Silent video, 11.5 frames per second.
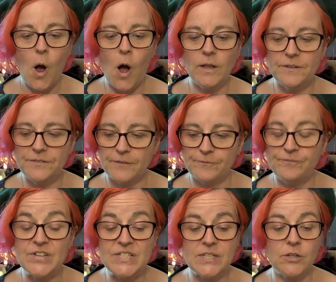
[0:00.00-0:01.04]
all of the
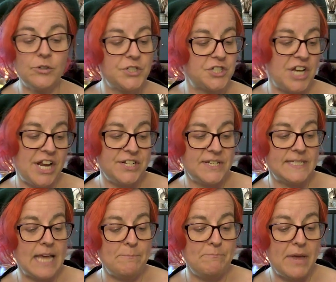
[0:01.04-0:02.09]
physical changes
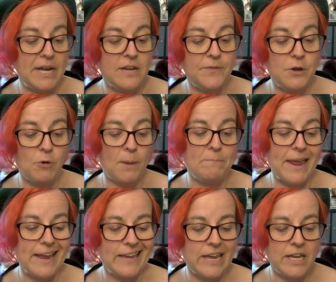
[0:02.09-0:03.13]
that many of you are
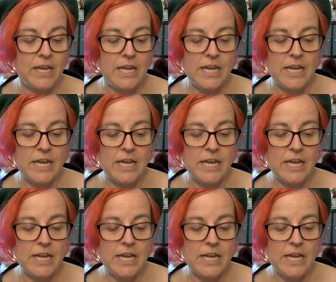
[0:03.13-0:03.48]
making